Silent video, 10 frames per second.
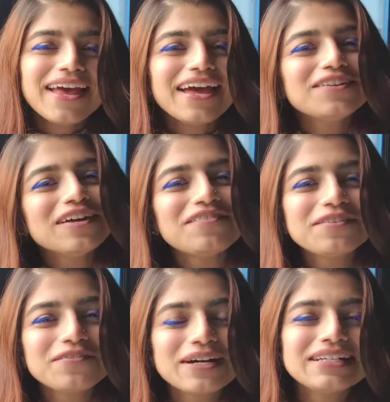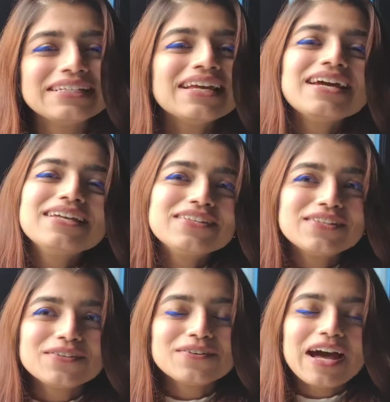Hello everyone.
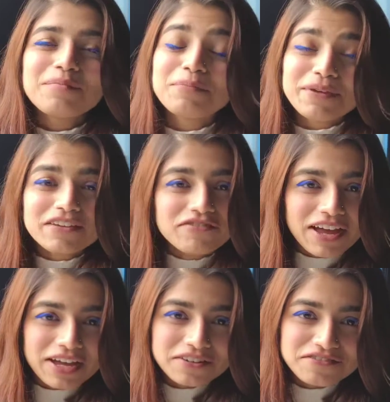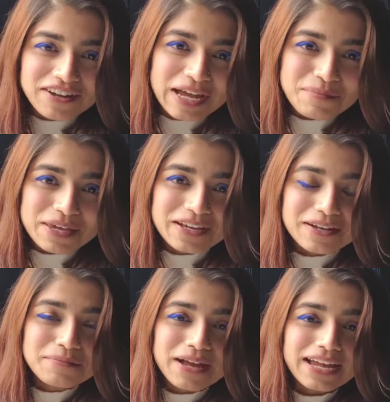So I'm a big fan of eye
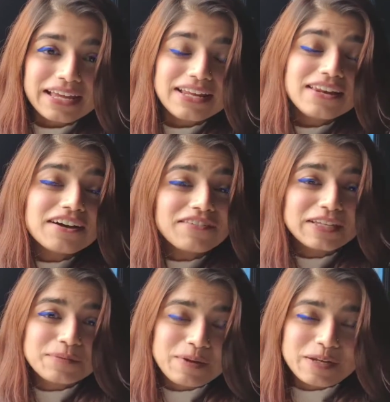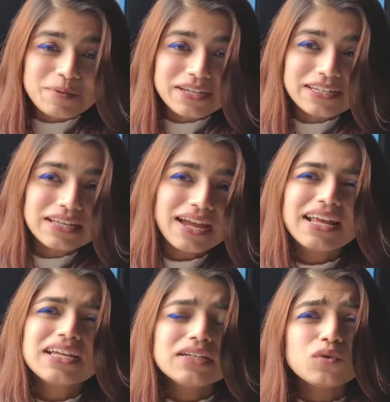makeup and I love experimenting
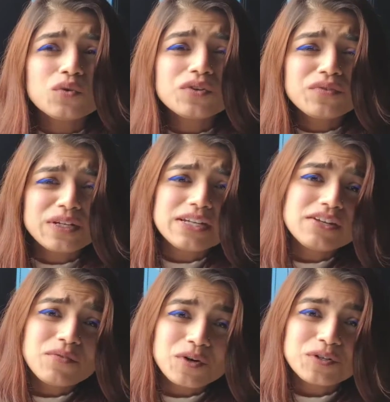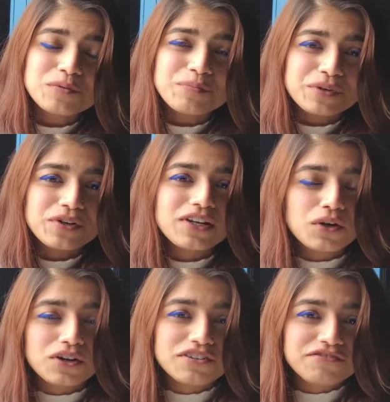and I don't really want to put on a
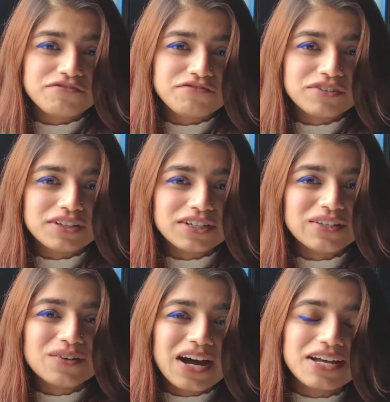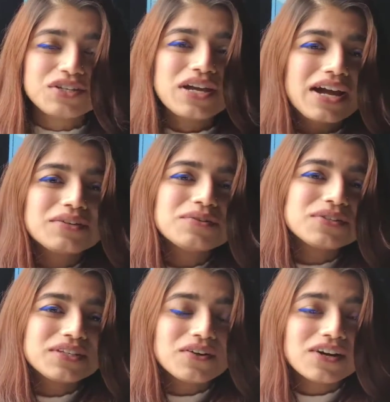lot of
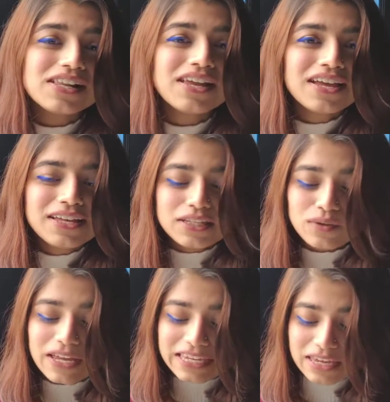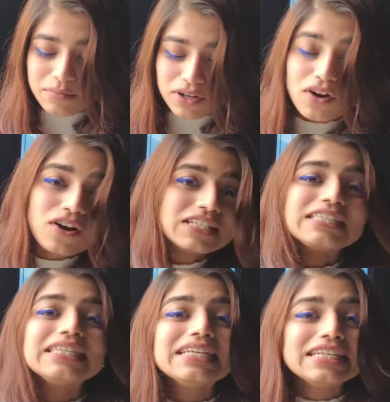eyeshadows and all. So I came across
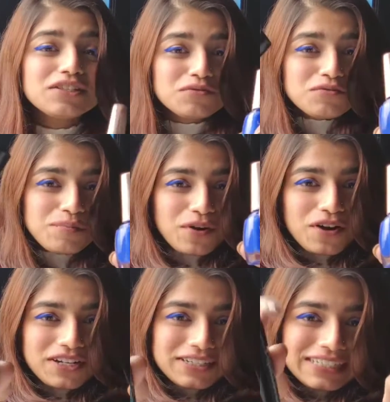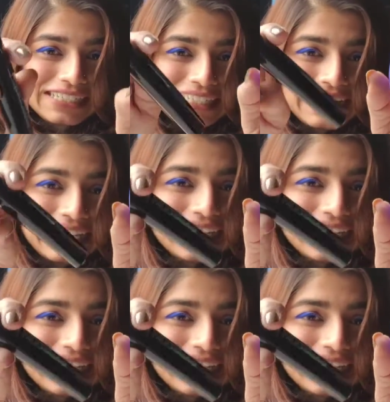these two products.